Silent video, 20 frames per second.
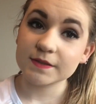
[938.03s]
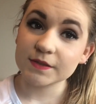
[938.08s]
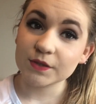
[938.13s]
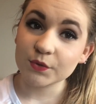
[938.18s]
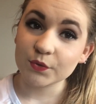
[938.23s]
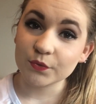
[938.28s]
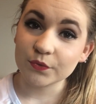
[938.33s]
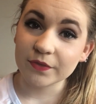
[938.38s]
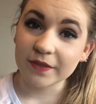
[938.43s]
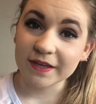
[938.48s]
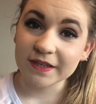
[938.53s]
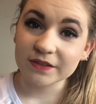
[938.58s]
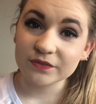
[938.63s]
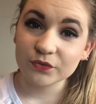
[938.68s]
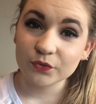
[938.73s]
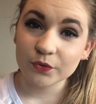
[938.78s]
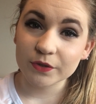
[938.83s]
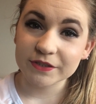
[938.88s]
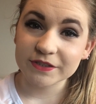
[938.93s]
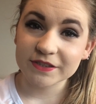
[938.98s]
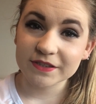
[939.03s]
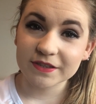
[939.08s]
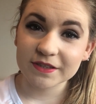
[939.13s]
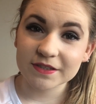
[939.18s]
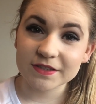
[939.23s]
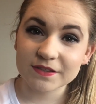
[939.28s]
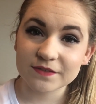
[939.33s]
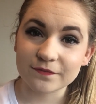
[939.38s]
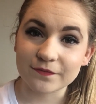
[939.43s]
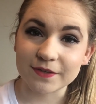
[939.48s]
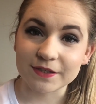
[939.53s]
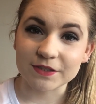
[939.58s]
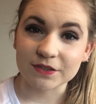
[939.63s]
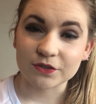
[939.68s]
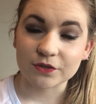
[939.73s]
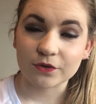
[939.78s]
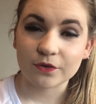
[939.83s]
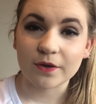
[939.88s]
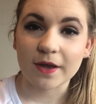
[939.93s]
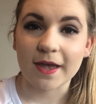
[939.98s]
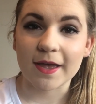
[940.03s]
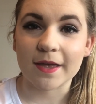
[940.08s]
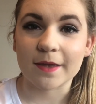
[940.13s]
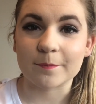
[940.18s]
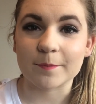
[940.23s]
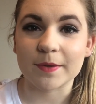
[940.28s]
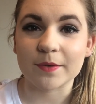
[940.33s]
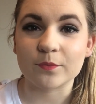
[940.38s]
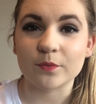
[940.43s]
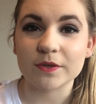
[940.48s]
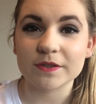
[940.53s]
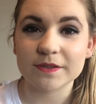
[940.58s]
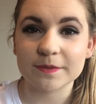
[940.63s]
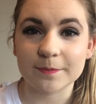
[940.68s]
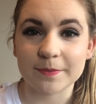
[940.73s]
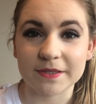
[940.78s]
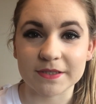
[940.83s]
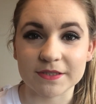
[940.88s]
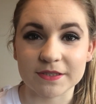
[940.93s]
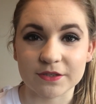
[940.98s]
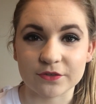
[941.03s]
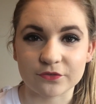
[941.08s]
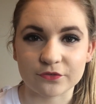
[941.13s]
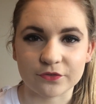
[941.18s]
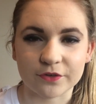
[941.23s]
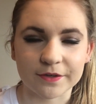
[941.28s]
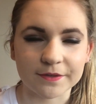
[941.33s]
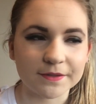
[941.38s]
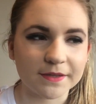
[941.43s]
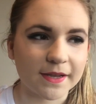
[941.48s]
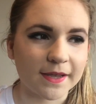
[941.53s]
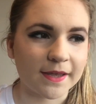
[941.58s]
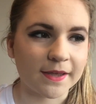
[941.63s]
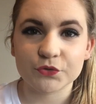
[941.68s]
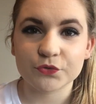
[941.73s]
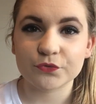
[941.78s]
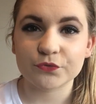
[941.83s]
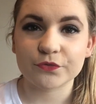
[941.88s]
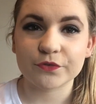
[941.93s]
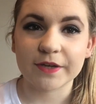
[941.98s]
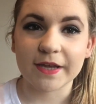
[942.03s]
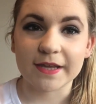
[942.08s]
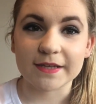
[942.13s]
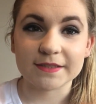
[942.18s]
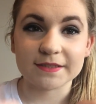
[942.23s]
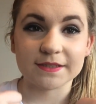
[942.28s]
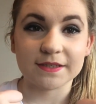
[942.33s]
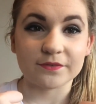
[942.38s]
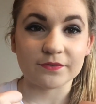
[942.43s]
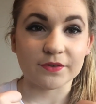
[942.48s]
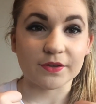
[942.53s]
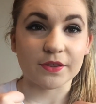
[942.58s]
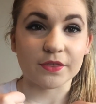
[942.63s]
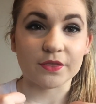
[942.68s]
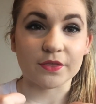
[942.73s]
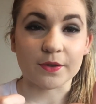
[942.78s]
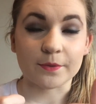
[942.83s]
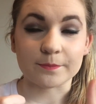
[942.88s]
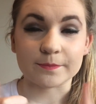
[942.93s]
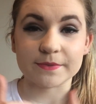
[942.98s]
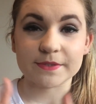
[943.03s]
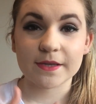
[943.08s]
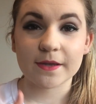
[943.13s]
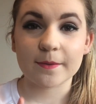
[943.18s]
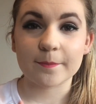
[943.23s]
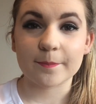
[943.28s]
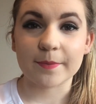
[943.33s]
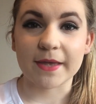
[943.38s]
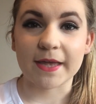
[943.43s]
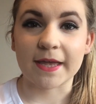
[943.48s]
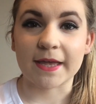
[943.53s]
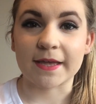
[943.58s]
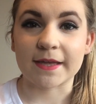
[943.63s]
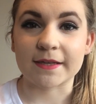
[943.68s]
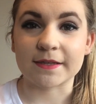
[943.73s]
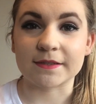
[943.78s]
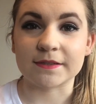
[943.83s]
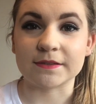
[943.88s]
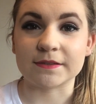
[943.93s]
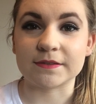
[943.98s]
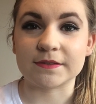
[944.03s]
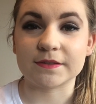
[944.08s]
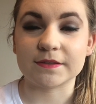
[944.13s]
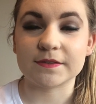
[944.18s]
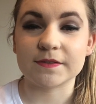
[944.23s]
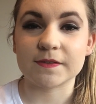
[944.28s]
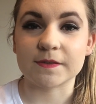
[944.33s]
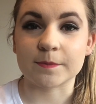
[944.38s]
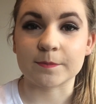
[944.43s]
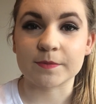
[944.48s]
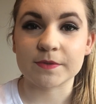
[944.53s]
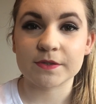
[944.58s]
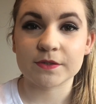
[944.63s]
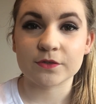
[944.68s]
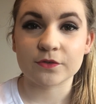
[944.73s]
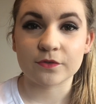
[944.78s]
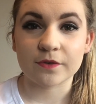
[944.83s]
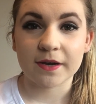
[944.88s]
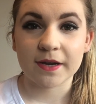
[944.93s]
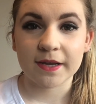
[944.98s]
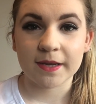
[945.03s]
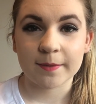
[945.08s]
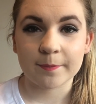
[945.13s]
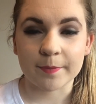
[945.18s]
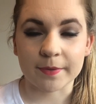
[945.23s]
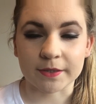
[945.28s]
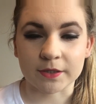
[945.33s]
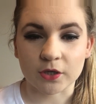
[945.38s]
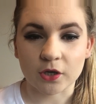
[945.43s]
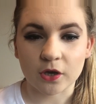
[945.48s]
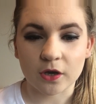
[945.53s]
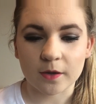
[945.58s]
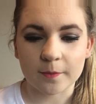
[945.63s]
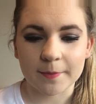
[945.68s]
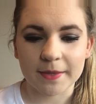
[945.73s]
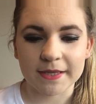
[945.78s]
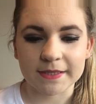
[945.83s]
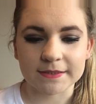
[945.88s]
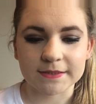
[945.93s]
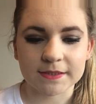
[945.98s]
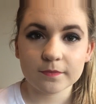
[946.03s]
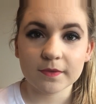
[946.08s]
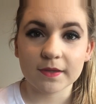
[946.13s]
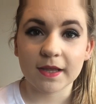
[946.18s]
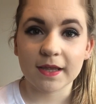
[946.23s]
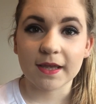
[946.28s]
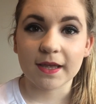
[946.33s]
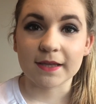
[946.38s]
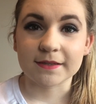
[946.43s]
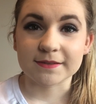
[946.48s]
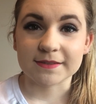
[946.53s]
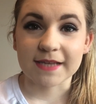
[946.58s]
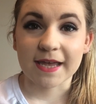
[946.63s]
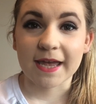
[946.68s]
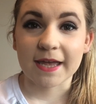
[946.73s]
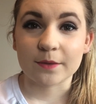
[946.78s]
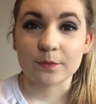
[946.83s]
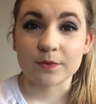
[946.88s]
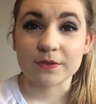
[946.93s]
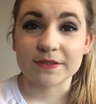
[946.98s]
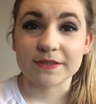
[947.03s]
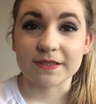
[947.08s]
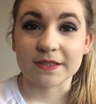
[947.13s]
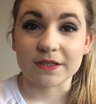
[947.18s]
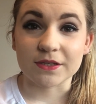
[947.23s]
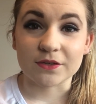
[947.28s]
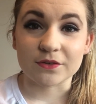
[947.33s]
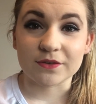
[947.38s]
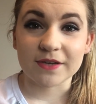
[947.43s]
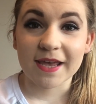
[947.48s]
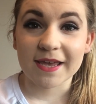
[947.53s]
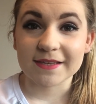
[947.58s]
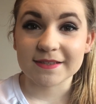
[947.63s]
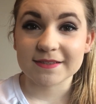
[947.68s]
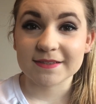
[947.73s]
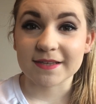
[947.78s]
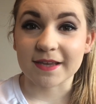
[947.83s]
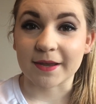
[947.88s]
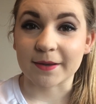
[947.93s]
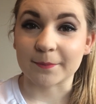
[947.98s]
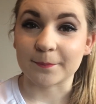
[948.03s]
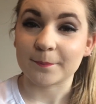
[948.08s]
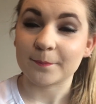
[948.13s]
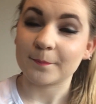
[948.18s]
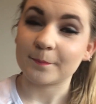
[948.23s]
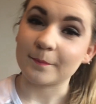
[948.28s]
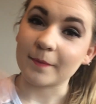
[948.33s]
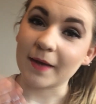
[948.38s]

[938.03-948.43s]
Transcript: So thank you for watching this video. It was a bit different. Don't forget to give it a thumbs up and subscribe and comment, and I will see you next time.